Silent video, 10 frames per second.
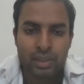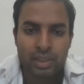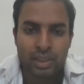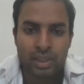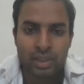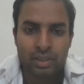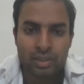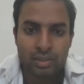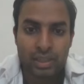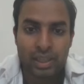and
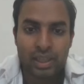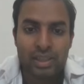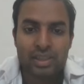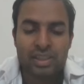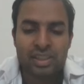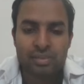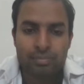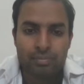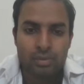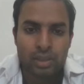gas,
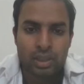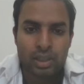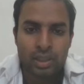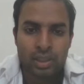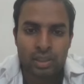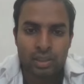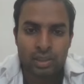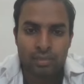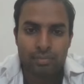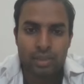and
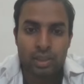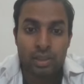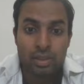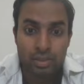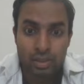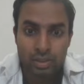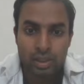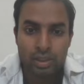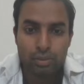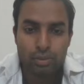it
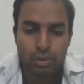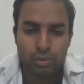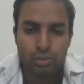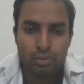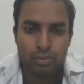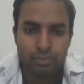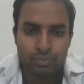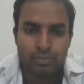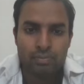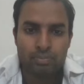continued to
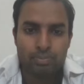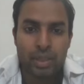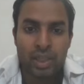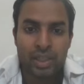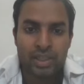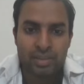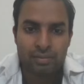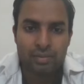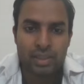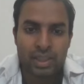buy
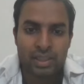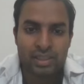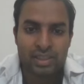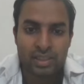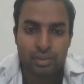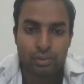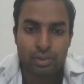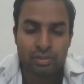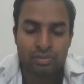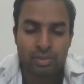gas and
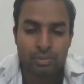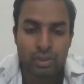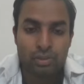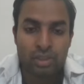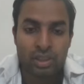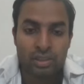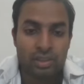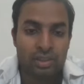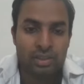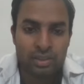oil from Russia
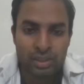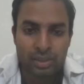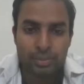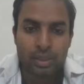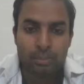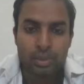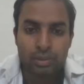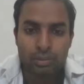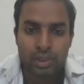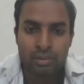until September
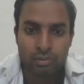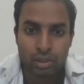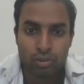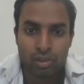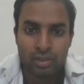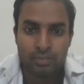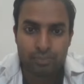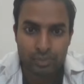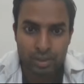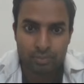when Russia
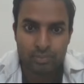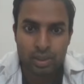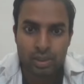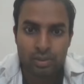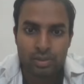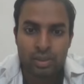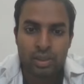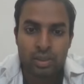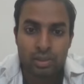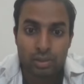uh,
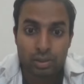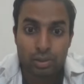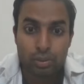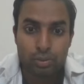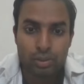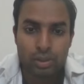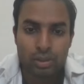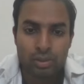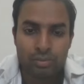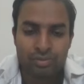closed
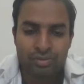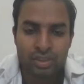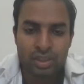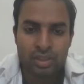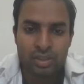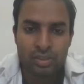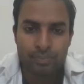off the